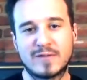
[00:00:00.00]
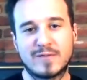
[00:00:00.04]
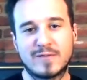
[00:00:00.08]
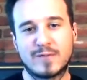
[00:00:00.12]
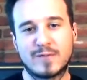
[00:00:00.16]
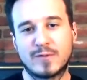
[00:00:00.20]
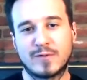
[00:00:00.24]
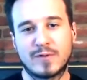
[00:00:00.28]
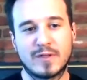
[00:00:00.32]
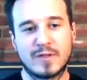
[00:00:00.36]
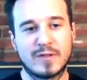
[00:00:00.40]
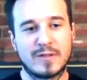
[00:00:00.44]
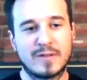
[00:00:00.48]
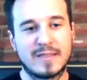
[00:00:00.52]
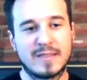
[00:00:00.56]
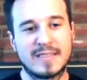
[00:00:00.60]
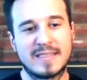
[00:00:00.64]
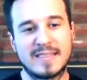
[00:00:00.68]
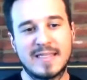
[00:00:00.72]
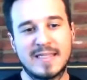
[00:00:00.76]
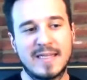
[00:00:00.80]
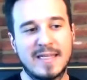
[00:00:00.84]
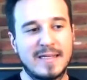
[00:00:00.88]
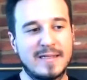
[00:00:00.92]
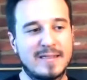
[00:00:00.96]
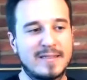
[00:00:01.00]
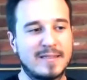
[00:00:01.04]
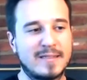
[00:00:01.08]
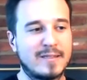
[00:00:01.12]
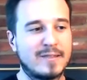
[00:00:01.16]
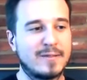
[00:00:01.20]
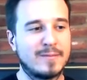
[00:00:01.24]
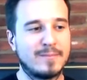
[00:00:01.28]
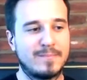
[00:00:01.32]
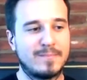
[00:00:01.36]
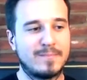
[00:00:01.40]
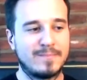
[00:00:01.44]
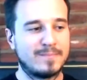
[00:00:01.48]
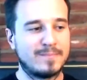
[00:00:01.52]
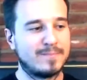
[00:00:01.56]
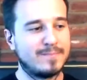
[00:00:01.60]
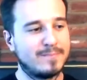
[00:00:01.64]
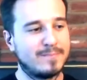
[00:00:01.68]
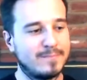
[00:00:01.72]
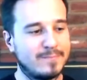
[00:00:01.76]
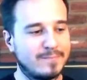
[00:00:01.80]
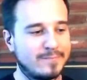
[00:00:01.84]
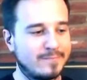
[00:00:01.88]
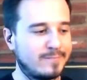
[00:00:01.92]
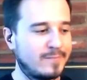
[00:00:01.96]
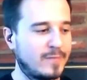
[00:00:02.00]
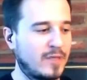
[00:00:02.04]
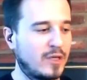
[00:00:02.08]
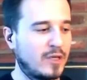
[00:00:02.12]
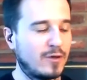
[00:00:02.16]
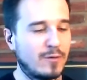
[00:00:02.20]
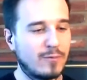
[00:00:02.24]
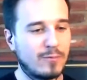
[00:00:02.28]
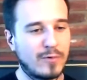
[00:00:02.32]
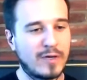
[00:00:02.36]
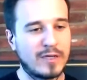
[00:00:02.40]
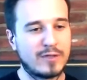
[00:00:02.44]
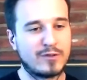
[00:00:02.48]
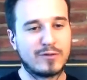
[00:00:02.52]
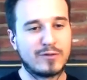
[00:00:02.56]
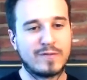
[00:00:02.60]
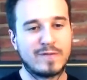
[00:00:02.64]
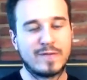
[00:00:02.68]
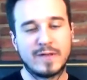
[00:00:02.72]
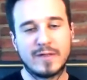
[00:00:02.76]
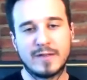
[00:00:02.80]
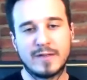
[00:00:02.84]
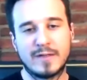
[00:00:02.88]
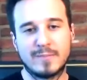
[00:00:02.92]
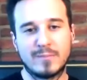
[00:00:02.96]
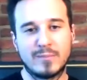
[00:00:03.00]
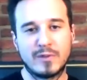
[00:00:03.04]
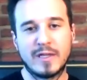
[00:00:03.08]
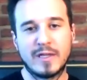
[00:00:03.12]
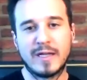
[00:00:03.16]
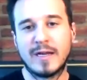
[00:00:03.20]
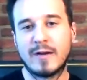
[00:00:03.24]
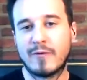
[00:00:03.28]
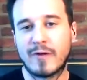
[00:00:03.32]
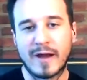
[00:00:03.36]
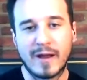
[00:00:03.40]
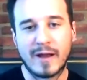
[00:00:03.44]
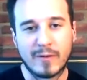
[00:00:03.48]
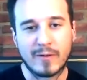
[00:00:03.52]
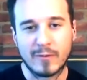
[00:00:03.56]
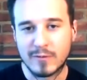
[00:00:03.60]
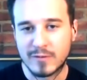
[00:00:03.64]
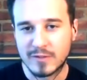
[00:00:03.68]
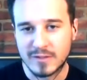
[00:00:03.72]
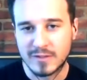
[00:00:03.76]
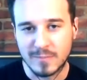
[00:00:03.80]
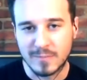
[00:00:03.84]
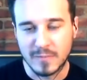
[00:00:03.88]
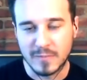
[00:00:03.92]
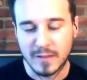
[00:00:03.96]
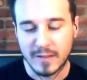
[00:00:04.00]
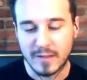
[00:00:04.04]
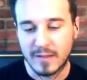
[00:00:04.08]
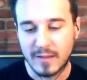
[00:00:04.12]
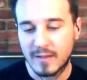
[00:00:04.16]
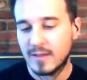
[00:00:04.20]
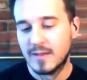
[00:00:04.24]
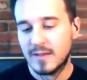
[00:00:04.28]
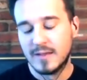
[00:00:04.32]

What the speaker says: for the city to, retrofit a playground or something.